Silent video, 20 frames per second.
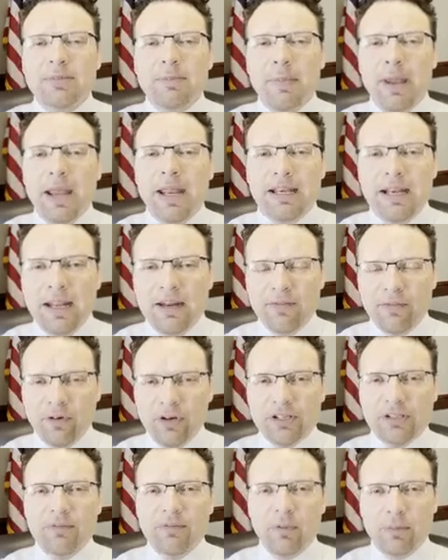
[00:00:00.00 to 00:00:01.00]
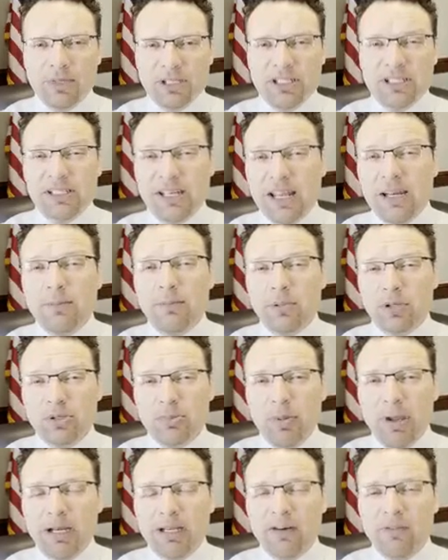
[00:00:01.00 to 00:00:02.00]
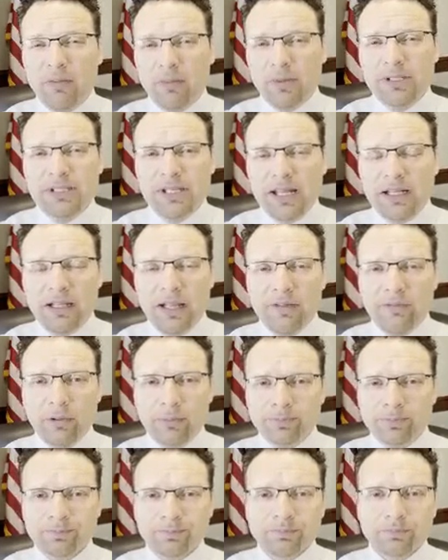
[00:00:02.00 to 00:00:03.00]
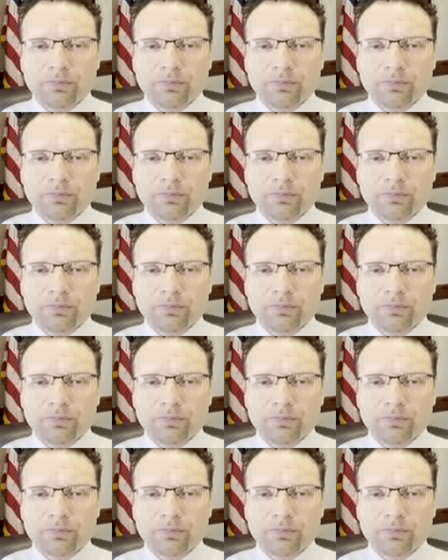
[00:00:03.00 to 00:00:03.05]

mandate for us from a state perspective, from a state level.